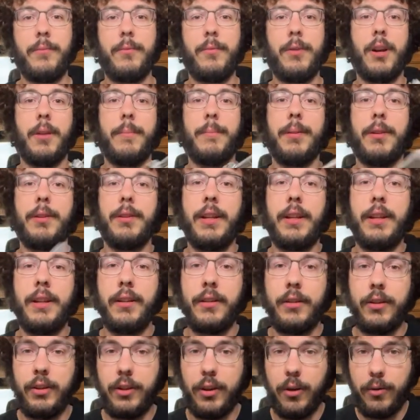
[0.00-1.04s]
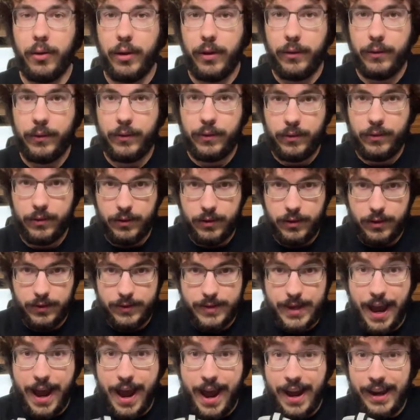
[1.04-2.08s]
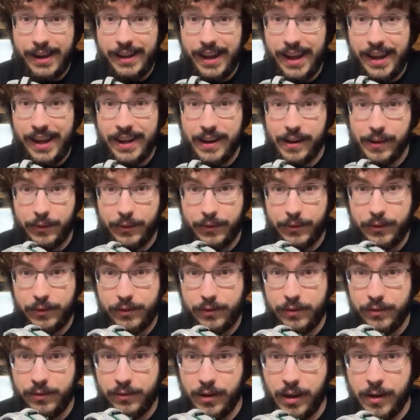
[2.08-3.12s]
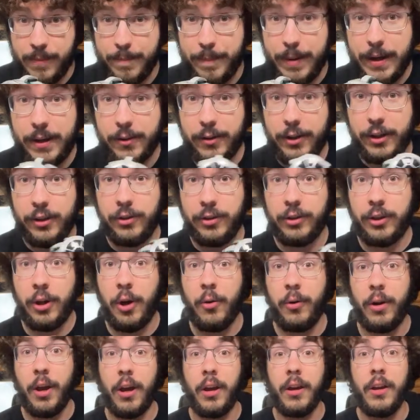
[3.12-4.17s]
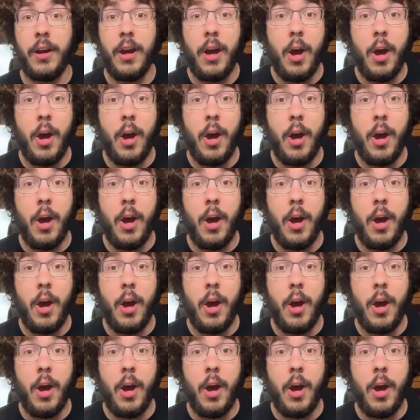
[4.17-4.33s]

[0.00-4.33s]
we are building Yoda's TIE Ace. Imperial Yoda.